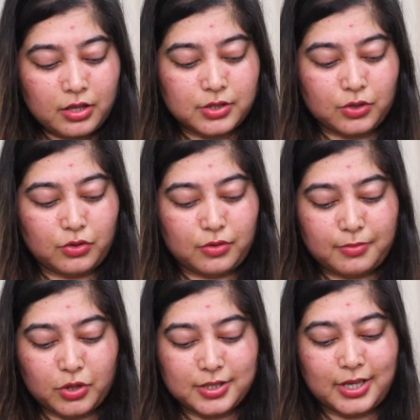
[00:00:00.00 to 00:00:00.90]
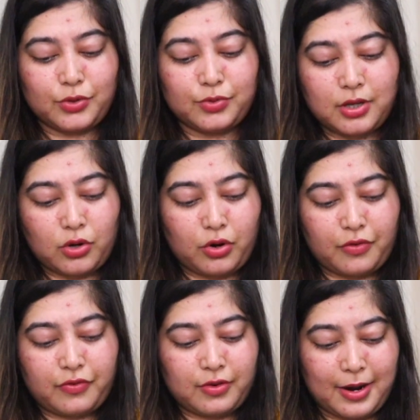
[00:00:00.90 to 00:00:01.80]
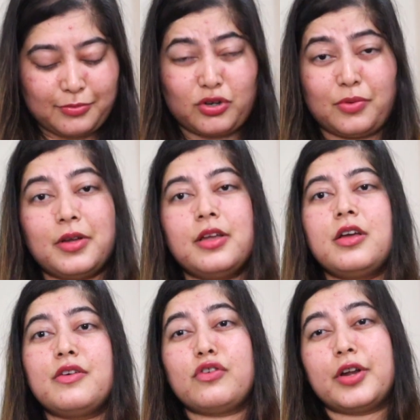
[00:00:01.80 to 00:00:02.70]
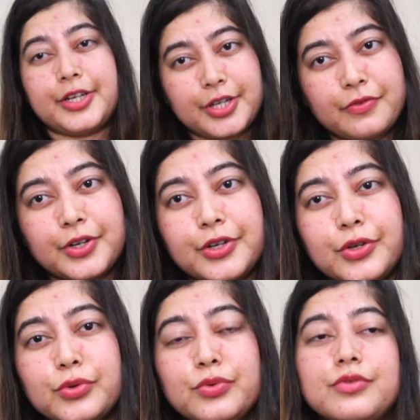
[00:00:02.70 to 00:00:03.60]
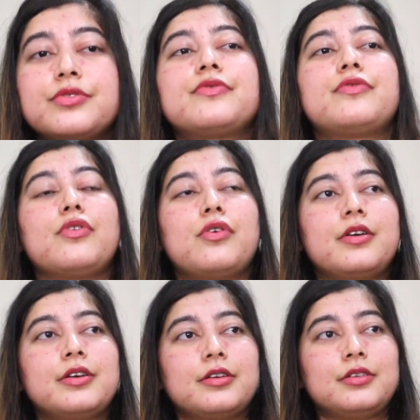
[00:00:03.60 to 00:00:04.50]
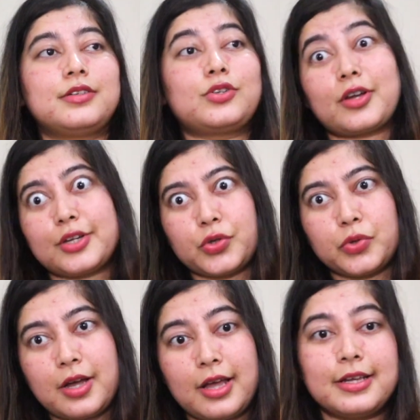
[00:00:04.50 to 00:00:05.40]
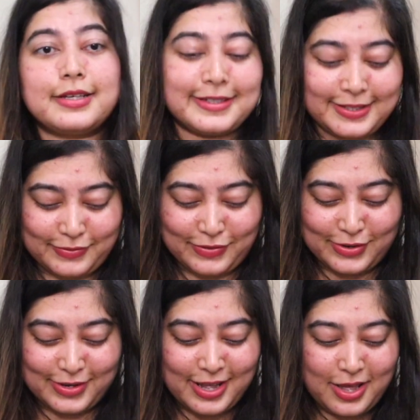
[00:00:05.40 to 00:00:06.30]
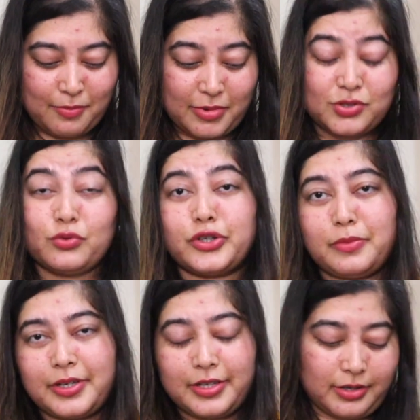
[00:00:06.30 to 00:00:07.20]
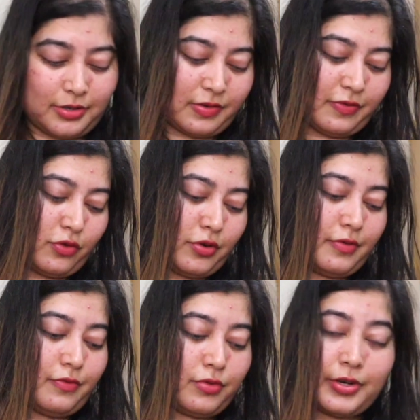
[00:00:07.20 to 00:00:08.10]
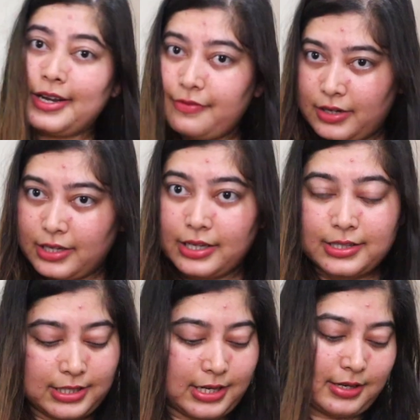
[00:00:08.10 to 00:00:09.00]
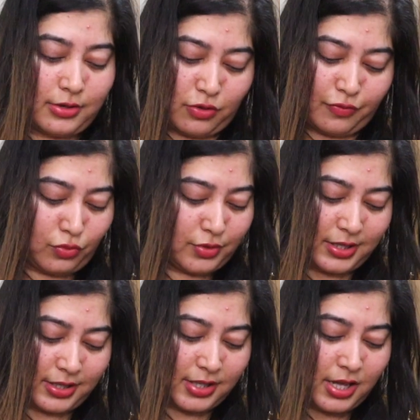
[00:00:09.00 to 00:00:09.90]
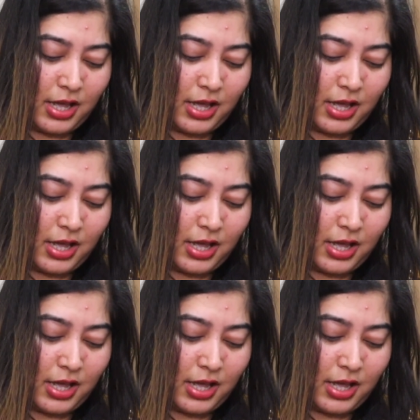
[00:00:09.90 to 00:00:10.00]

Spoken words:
So because I use a lot of laptop for editing videos, for talking to you guys, for my social media, for Netflix and all of those things,